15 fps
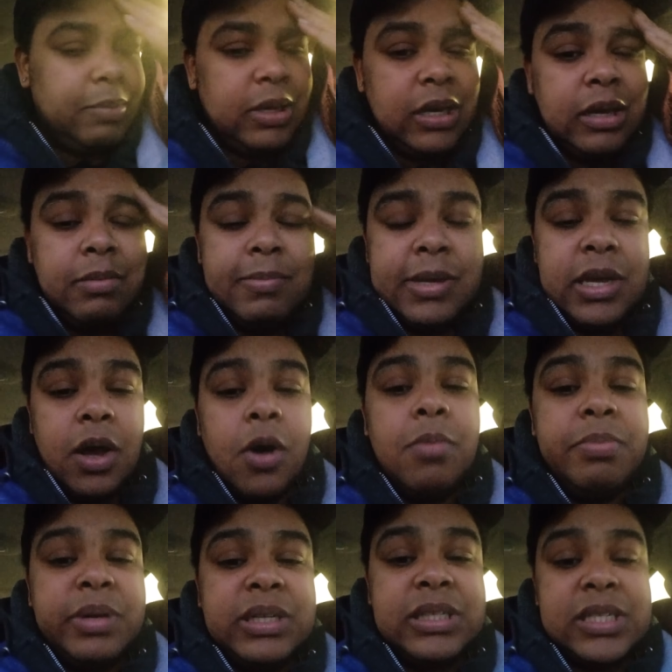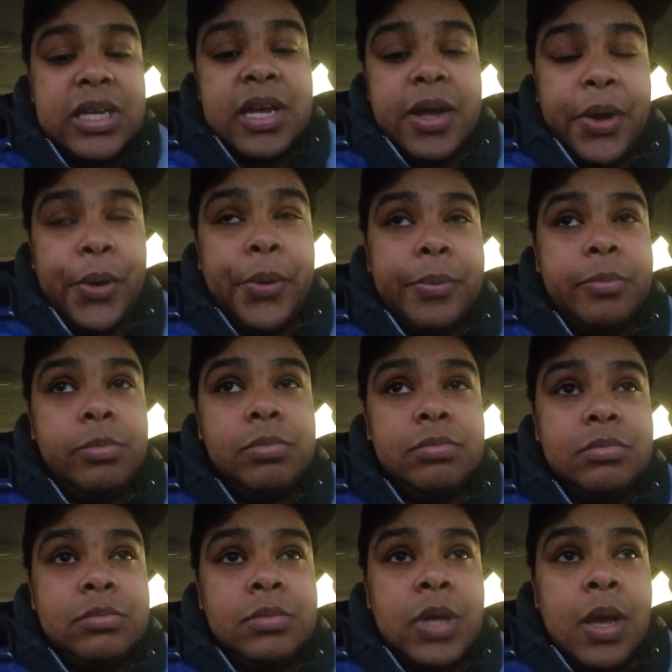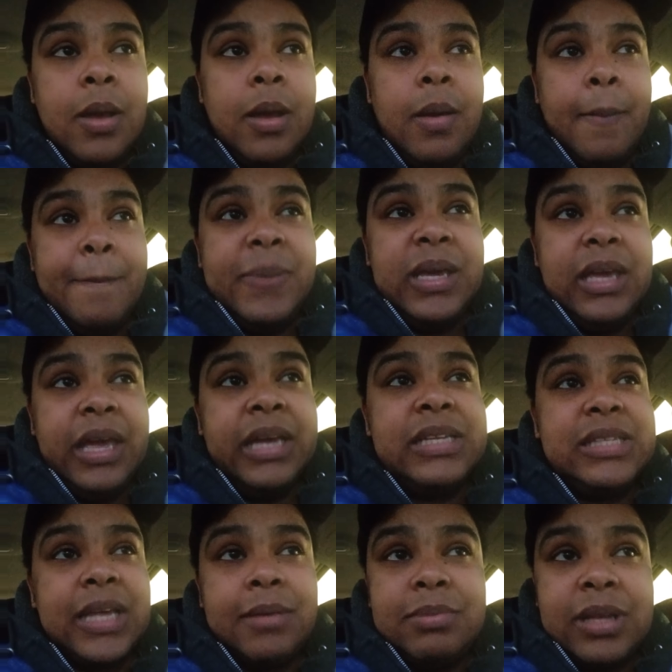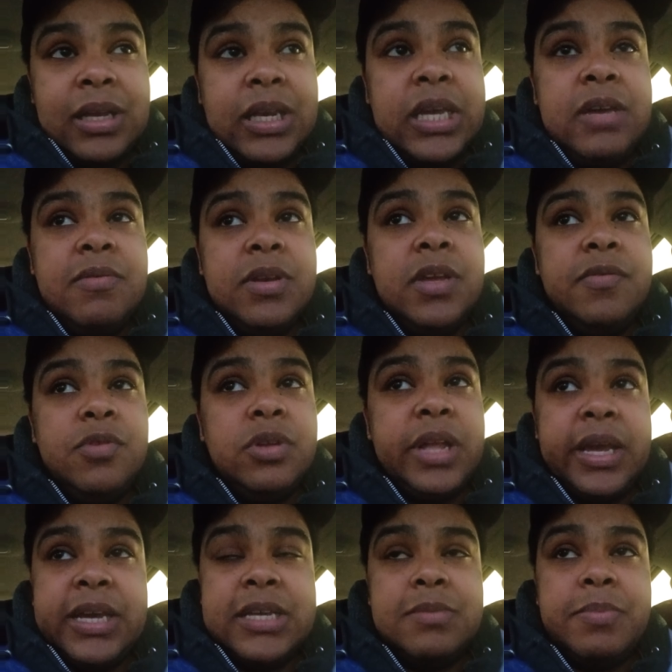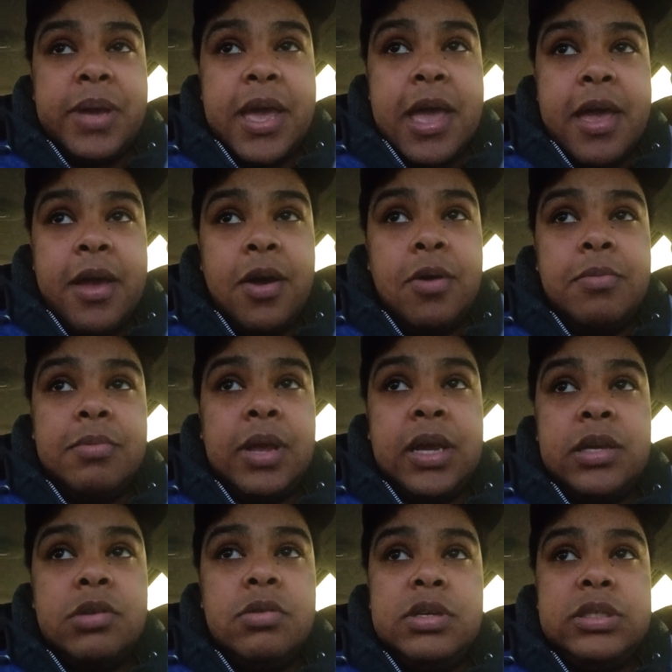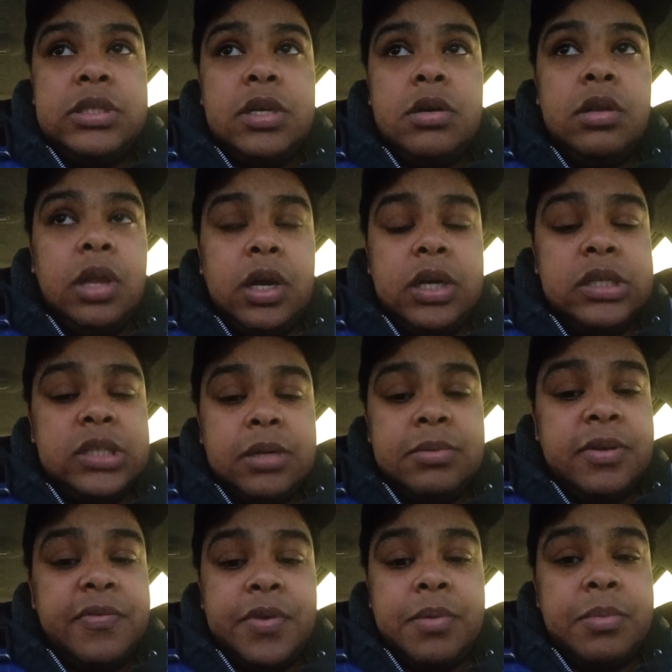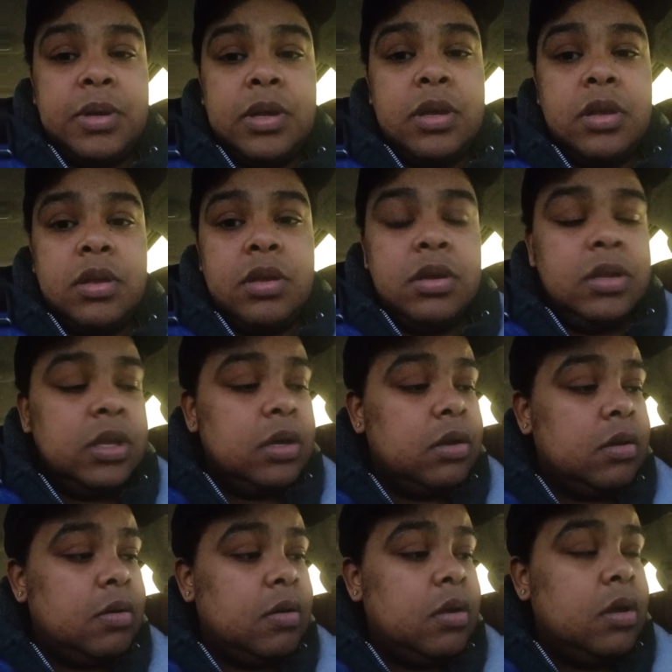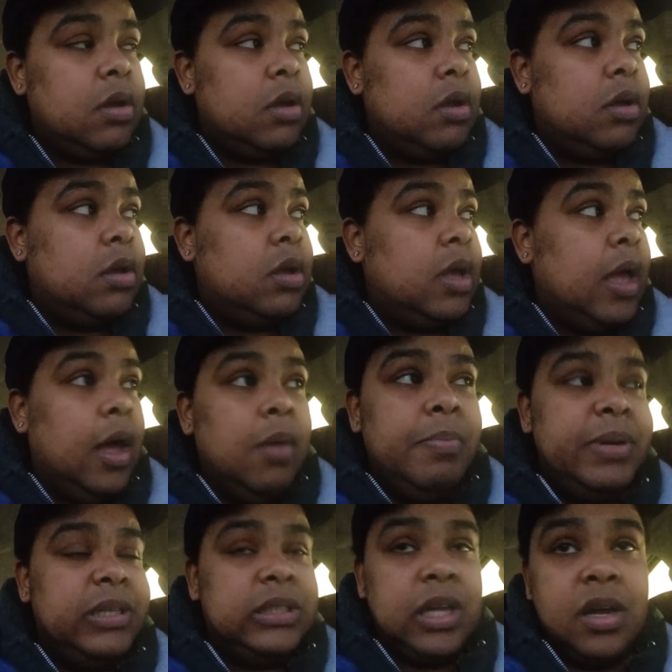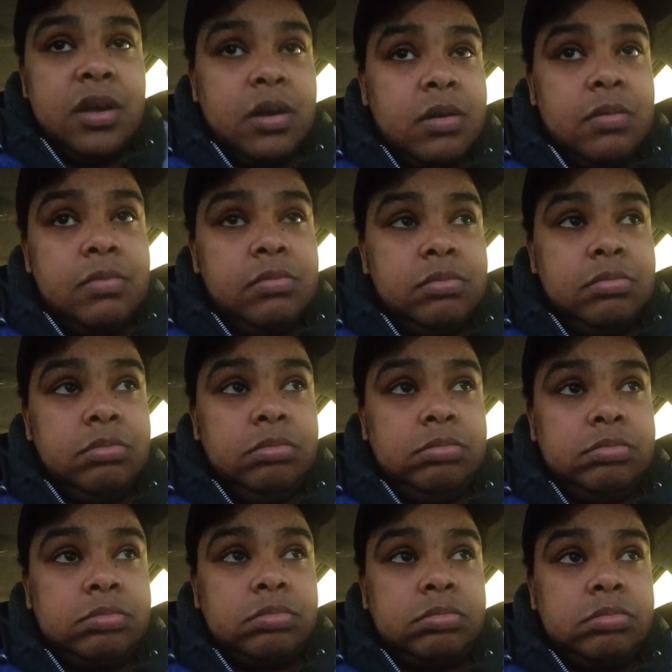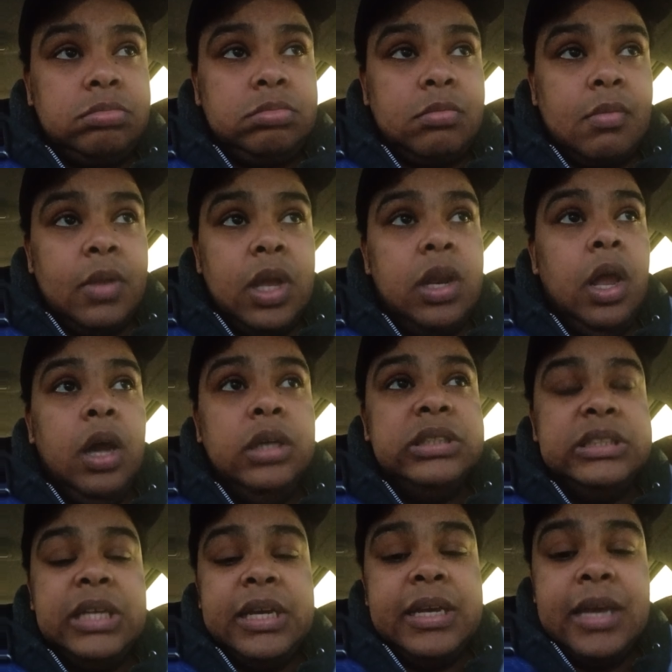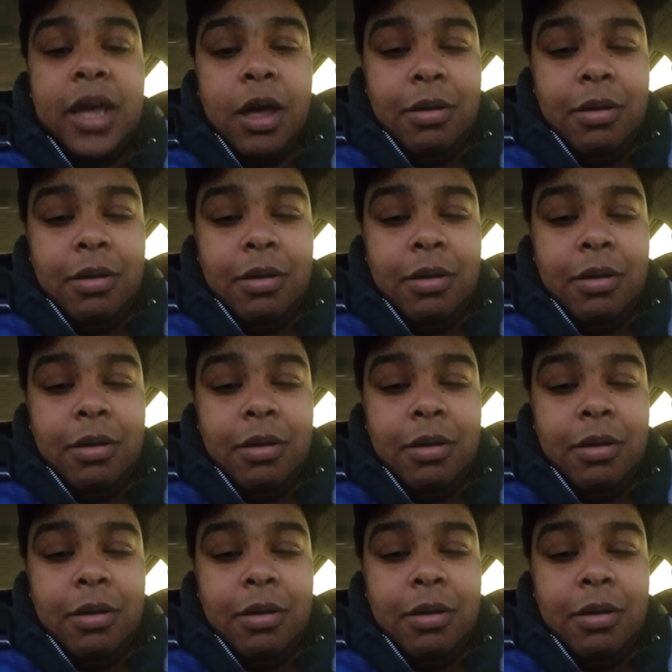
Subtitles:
be open to help. Be accepting, even if you think it's bad help. Like, you can still learn something from it. Help is help. As long as they